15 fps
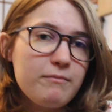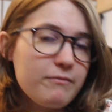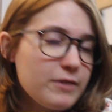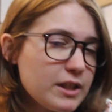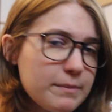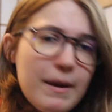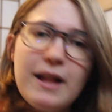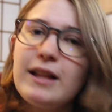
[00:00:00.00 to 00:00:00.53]

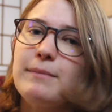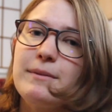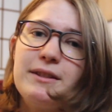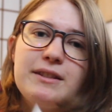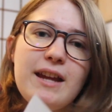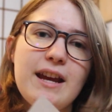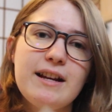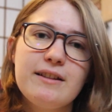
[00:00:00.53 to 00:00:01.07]
spelling
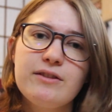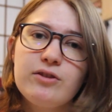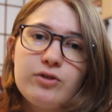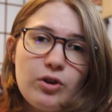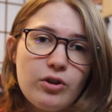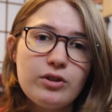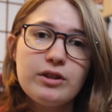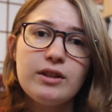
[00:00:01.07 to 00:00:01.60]
mistakes,
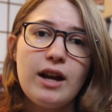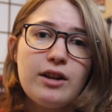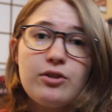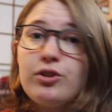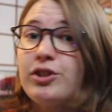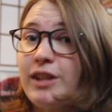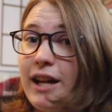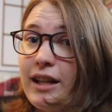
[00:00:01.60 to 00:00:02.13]
certain
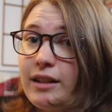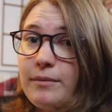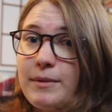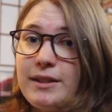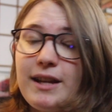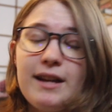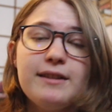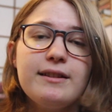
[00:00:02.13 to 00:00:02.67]
understanding
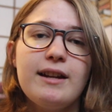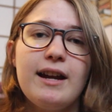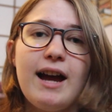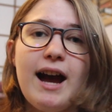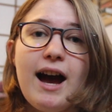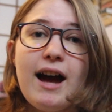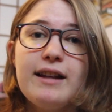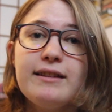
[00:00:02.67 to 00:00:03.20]
mistakes that I
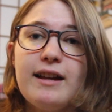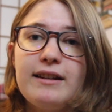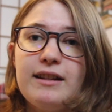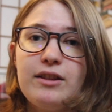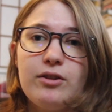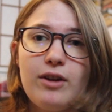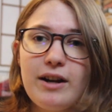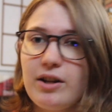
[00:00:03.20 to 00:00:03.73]
had that
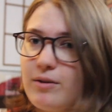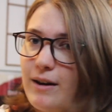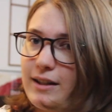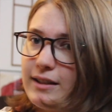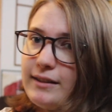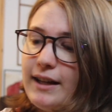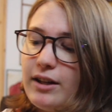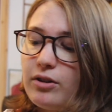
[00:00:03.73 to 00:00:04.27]
either I
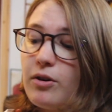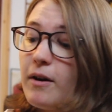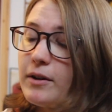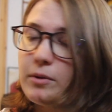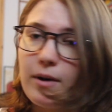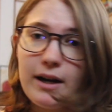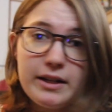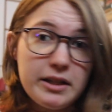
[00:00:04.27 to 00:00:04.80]
corrected later
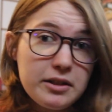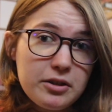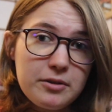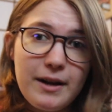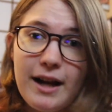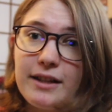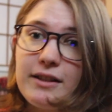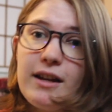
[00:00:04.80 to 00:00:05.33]
on or I didn't
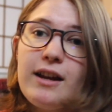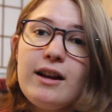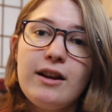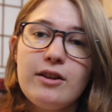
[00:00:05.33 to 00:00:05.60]
correct.